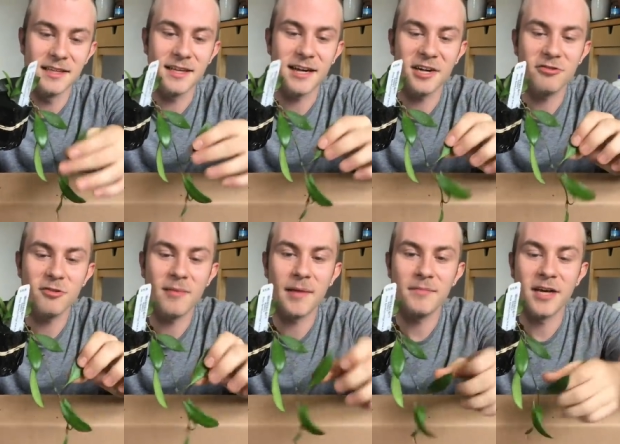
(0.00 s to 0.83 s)
they kind of
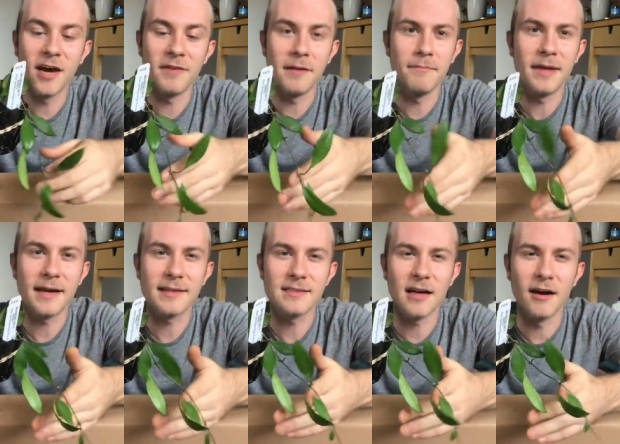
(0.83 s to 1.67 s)
remind me of a
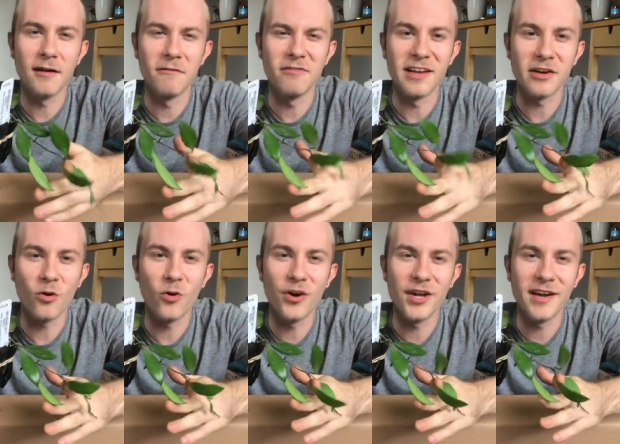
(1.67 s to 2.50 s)
mix of like
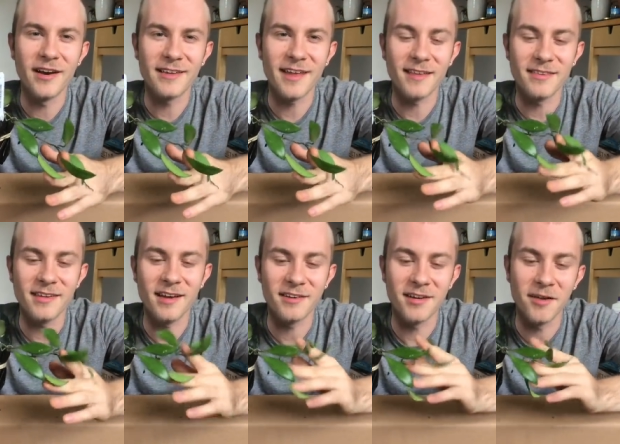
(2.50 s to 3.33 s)
Hoya
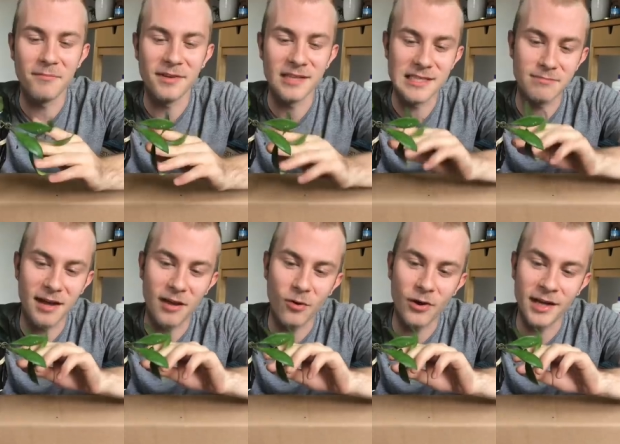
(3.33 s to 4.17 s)
Kentiana meets
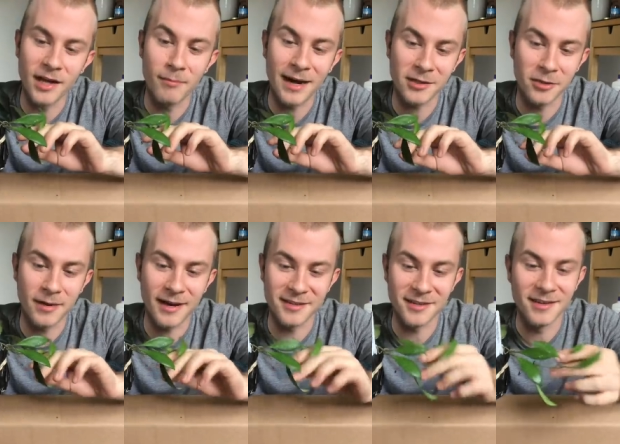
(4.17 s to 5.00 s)
my Hoya
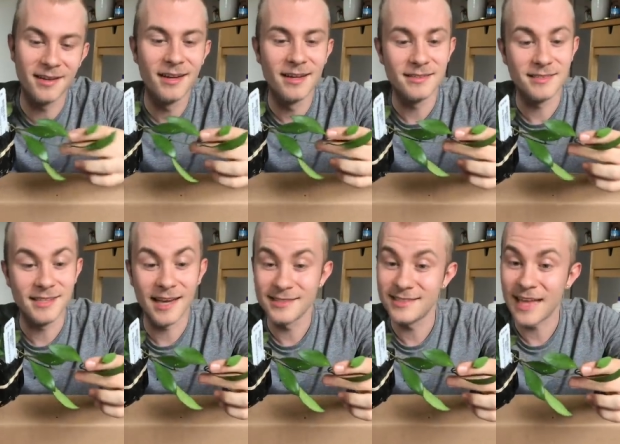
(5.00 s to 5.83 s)
Bilobata
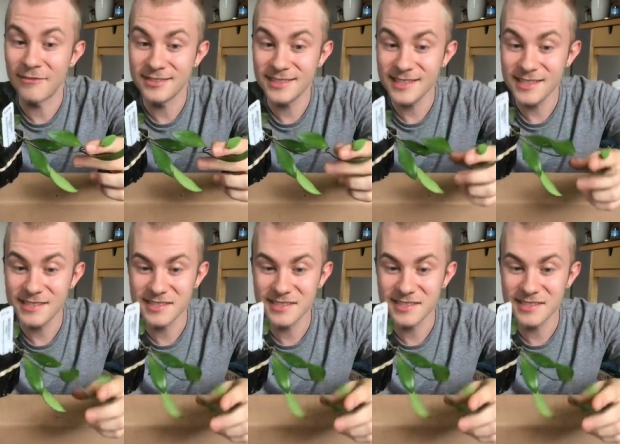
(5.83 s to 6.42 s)
DS70.